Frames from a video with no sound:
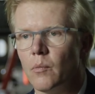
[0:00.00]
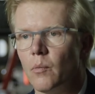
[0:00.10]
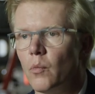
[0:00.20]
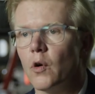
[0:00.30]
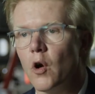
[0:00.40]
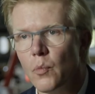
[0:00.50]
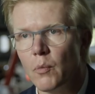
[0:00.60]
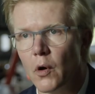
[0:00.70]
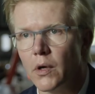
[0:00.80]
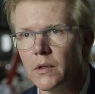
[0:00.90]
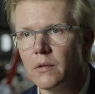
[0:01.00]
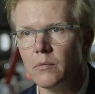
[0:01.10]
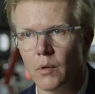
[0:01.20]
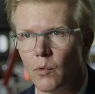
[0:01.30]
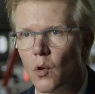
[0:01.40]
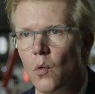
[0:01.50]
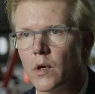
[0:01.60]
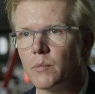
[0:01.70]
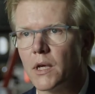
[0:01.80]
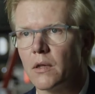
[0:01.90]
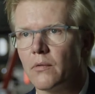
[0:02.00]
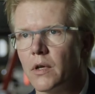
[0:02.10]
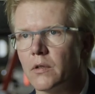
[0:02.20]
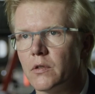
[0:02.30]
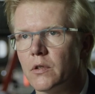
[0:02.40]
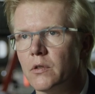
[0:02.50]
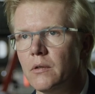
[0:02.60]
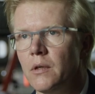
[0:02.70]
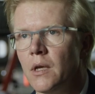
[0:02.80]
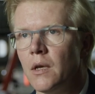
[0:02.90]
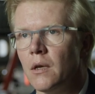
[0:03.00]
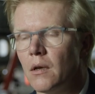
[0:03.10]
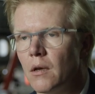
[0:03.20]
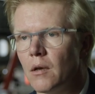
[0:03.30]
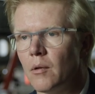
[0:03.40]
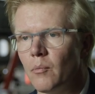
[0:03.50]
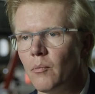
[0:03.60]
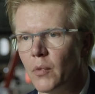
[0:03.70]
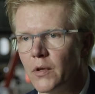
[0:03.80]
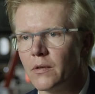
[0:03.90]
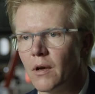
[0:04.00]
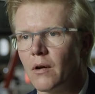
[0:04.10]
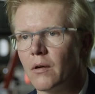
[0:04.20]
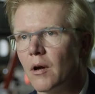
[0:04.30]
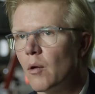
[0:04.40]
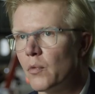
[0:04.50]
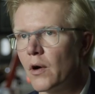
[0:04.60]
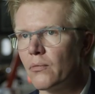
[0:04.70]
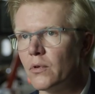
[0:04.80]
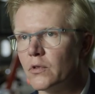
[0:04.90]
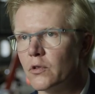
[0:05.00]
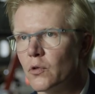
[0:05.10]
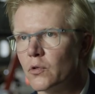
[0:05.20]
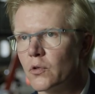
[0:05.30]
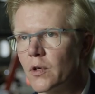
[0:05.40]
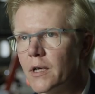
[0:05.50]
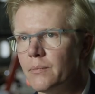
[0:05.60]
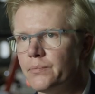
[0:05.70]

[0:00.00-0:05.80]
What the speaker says: We're open-minded. We will always make the right decision, but our preference is also clear.